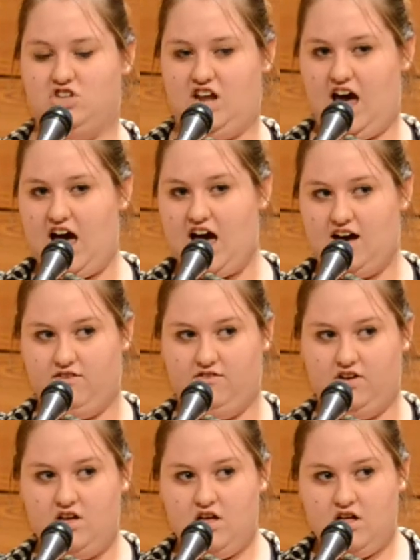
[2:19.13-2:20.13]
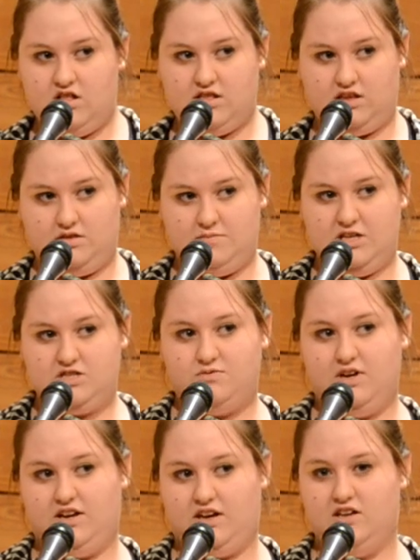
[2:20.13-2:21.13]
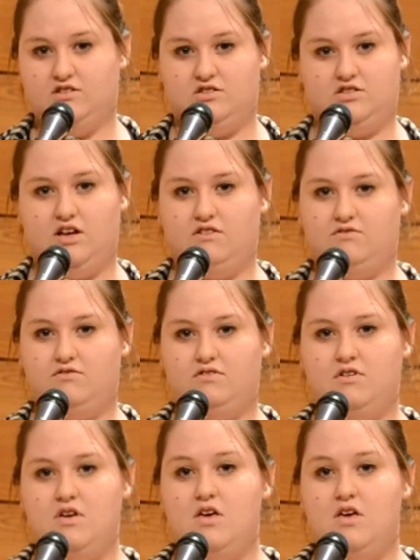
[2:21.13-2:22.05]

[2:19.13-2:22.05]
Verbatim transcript: should have, like the best way to kill herself.